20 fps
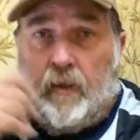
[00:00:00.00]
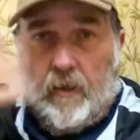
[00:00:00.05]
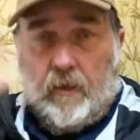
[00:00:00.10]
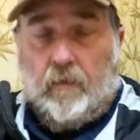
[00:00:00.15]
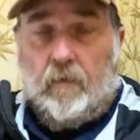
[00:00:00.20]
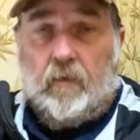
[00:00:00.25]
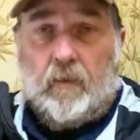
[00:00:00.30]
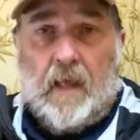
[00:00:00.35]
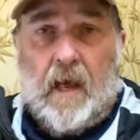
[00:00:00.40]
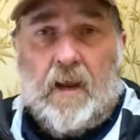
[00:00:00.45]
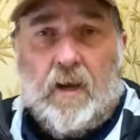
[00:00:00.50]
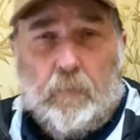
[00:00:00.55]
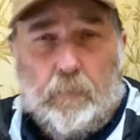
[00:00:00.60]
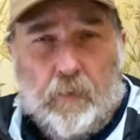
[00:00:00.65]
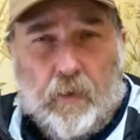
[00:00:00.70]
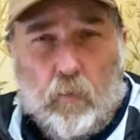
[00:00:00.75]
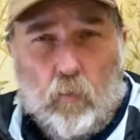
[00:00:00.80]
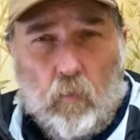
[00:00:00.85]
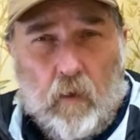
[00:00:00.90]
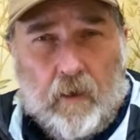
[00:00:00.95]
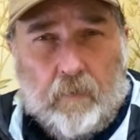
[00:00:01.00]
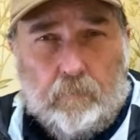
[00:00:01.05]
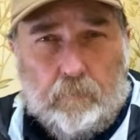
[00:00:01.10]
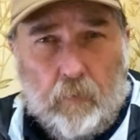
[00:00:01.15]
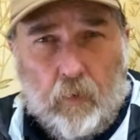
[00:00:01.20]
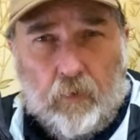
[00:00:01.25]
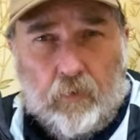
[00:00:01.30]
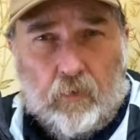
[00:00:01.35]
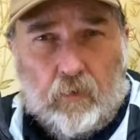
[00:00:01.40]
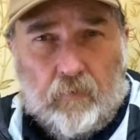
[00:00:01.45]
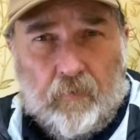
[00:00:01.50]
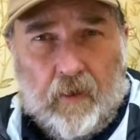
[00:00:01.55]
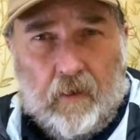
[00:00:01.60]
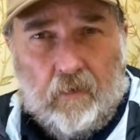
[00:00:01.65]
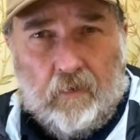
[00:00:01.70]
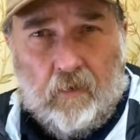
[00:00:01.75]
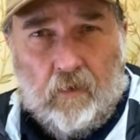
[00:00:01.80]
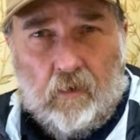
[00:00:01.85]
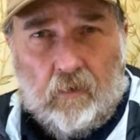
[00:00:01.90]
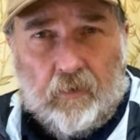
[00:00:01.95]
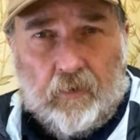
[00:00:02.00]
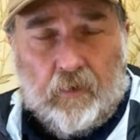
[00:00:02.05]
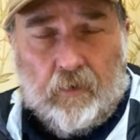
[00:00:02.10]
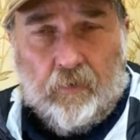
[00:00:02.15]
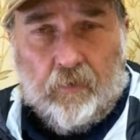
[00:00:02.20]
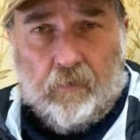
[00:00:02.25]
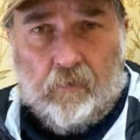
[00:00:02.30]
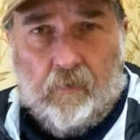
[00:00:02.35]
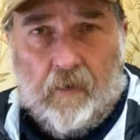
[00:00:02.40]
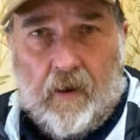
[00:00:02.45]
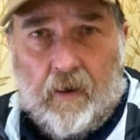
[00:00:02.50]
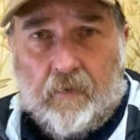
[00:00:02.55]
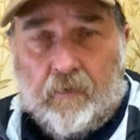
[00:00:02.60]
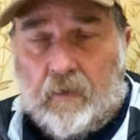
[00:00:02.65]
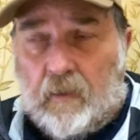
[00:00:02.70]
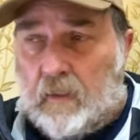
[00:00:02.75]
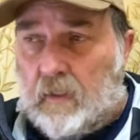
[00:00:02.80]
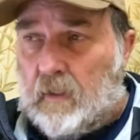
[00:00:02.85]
they're allowed to bring 1 bottle of alcohol into the ground.